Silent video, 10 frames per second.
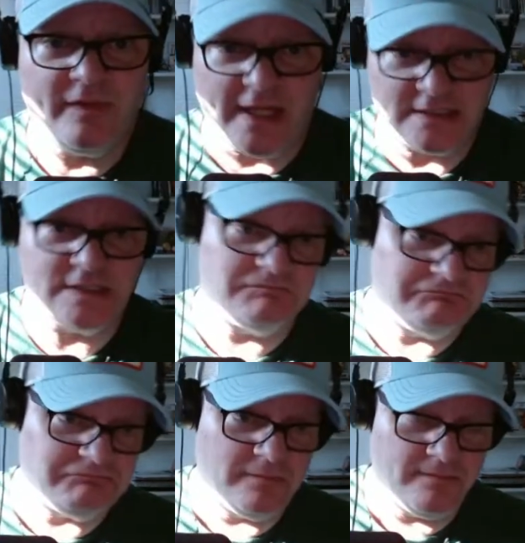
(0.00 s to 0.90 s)
But that's
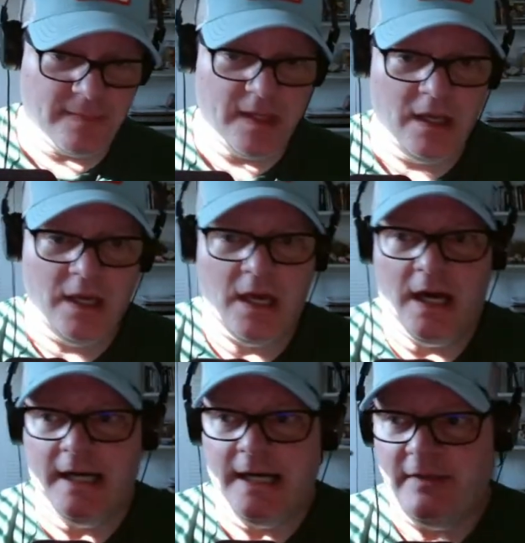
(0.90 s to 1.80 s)

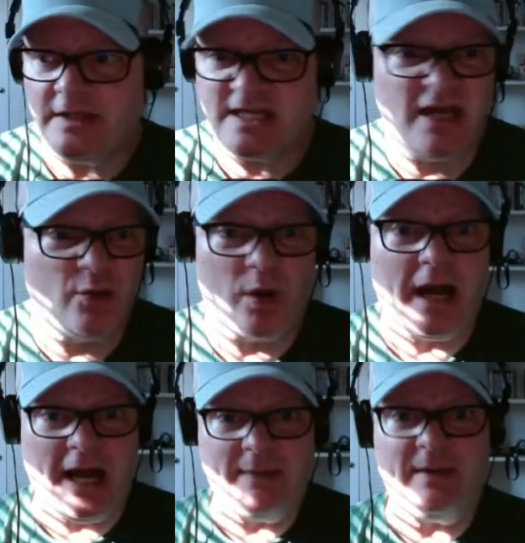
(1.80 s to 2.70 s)
kind of where
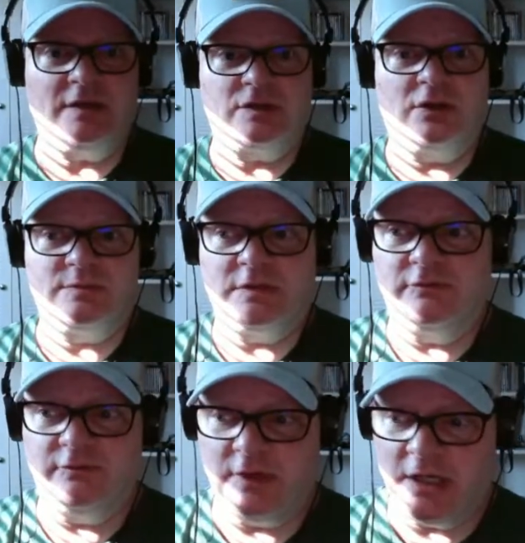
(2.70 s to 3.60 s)
I'm at in terms
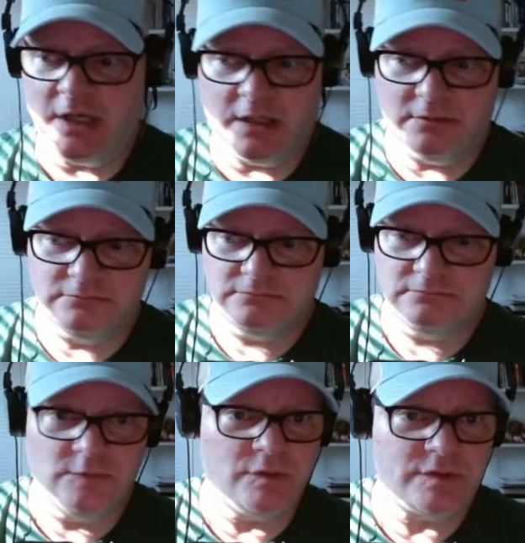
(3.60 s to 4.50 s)
of
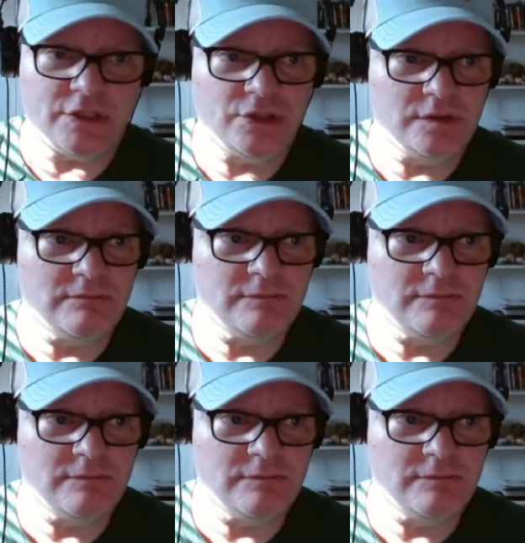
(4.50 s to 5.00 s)
those issues.